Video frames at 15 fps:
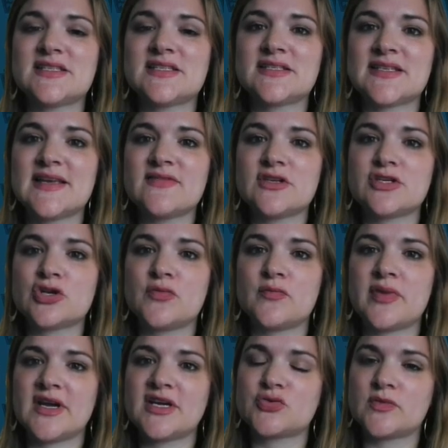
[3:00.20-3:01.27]
to save the
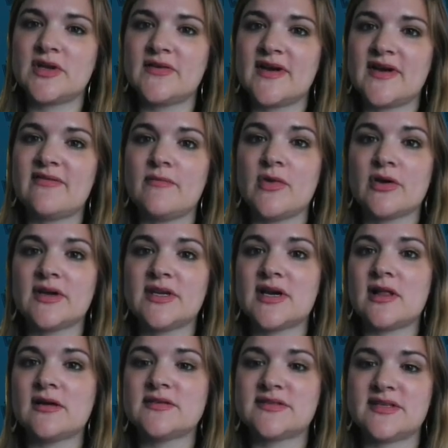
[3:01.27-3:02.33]
turnpike $25 million
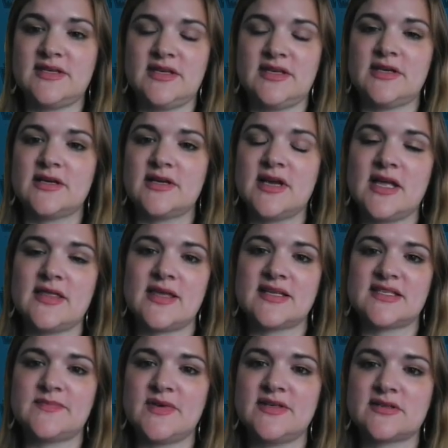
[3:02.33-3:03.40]
a year, and
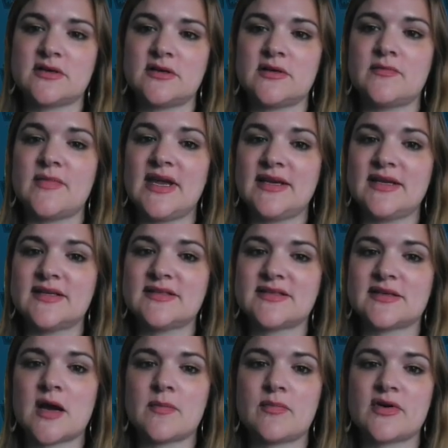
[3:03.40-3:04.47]
that's based on maintenance
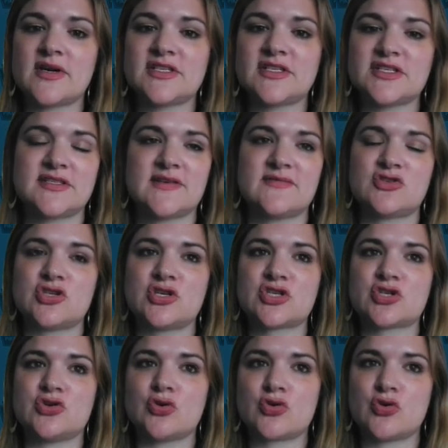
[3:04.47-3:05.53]
and operations of
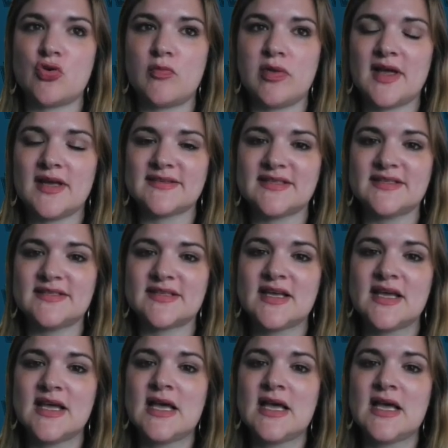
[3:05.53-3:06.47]
traditional toll plazas.